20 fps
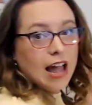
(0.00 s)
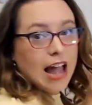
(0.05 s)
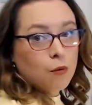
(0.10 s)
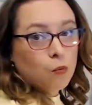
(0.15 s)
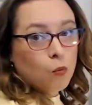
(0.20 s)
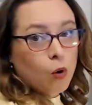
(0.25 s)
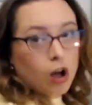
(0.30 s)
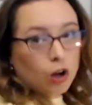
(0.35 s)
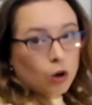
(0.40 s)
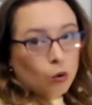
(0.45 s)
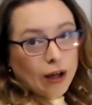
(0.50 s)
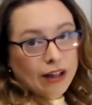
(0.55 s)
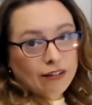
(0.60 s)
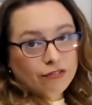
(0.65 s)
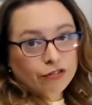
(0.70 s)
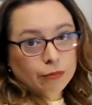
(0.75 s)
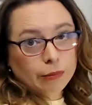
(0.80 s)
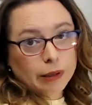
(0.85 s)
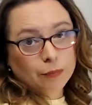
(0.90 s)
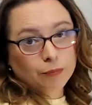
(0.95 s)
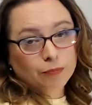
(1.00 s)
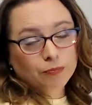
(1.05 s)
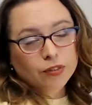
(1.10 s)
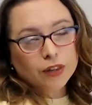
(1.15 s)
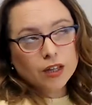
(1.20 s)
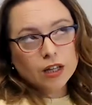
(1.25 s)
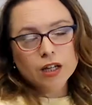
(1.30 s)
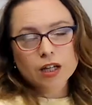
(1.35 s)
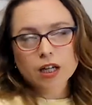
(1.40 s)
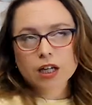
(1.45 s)
and walk away from it.
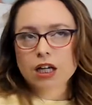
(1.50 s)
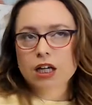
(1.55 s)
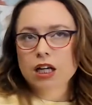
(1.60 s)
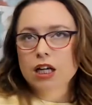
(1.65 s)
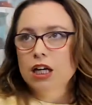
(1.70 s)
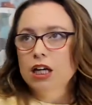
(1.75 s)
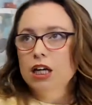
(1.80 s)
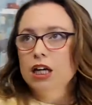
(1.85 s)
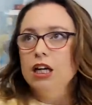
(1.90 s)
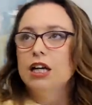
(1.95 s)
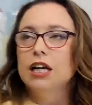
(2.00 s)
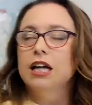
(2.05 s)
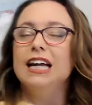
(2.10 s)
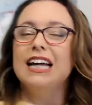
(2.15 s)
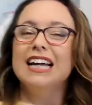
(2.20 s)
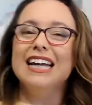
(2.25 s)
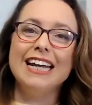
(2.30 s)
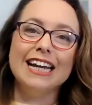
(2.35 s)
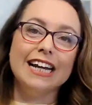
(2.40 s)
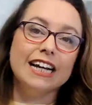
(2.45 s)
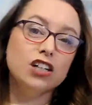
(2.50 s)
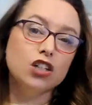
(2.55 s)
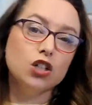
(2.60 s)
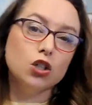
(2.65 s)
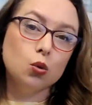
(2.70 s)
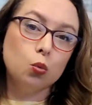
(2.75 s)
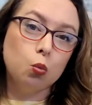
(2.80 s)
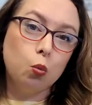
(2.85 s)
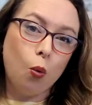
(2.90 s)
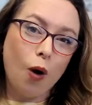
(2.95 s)

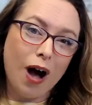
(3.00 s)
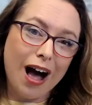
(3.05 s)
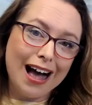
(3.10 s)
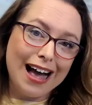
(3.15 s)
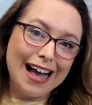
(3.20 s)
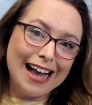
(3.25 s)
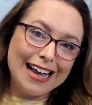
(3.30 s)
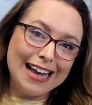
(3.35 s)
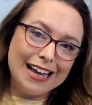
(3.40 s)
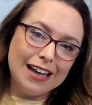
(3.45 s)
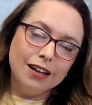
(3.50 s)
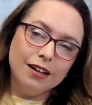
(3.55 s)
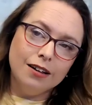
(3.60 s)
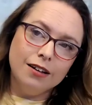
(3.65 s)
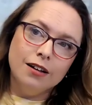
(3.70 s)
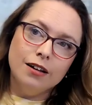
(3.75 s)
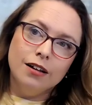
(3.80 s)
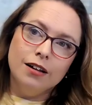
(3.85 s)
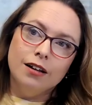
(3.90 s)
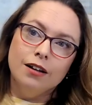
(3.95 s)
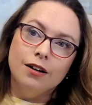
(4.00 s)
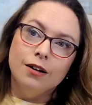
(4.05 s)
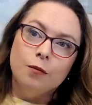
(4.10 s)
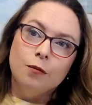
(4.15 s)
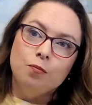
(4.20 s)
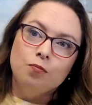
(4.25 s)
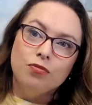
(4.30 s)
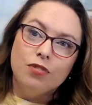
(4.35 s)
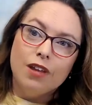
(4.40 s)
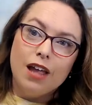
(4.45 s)
Here's why
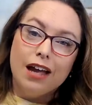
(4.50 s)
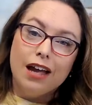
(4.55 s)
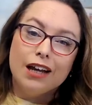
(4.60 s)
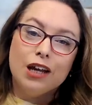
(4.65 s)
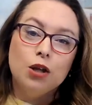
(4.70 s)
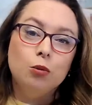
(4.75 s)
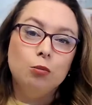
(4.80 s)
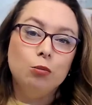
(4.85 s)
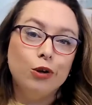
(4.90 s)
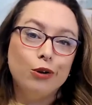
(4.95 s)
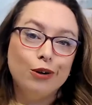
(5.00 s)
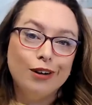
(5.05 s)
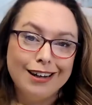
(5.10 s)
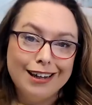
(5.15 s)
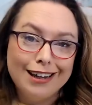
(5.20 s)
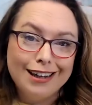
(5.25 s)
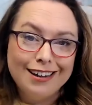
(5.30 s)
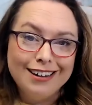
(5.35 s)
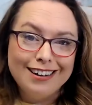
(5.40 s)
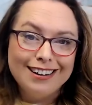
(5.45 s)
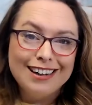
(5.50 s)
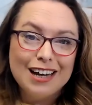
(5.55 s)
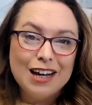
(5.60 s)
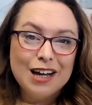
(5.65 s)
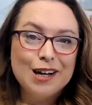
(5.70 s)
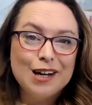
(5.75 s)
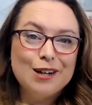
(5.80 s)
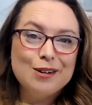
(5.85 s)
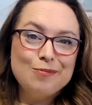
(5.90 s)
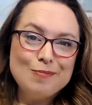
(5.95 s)
a community
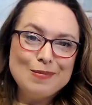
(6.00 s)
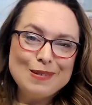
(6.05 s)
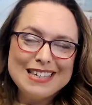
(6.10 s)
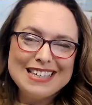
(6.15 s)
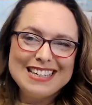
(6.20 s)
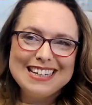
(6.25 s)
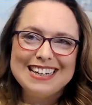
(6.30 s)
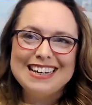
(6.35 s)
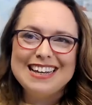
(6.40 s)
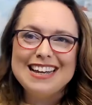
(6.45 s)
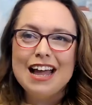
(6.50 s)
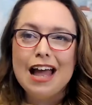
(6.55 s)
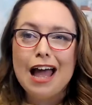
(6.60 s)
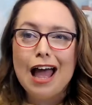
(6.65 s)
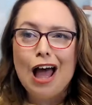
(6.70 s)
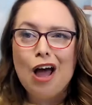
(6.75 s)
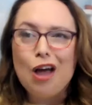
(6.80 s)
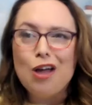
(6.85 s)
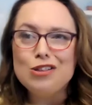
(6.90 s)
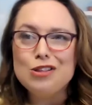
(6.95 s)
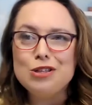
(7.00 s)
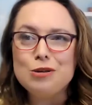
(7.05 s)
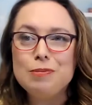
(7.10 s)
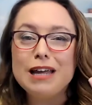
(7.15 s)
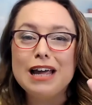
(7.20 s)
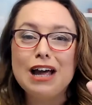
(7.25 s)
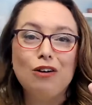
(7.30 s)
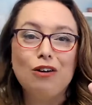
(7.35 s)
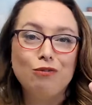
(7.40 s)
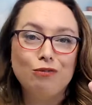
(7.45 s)
comes to
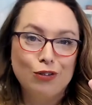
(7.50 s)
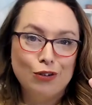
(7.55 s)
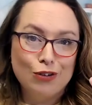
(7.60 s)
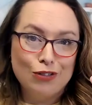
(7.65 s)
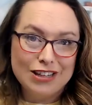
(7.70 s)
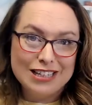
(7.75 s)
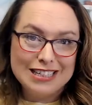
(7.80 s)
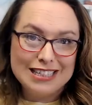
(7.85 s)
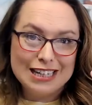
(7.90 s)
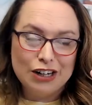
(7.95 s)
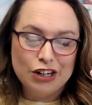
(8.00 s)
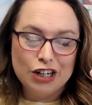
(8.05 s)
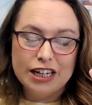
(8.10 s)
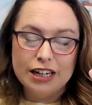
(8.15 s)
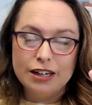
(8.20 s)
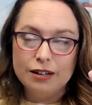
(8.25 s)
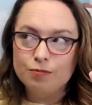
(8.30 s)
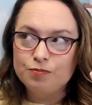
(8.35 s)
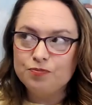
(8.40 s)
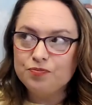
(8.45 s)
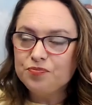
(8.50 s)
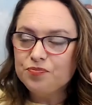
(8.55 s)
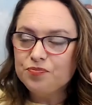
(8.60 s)
be helpful in this area.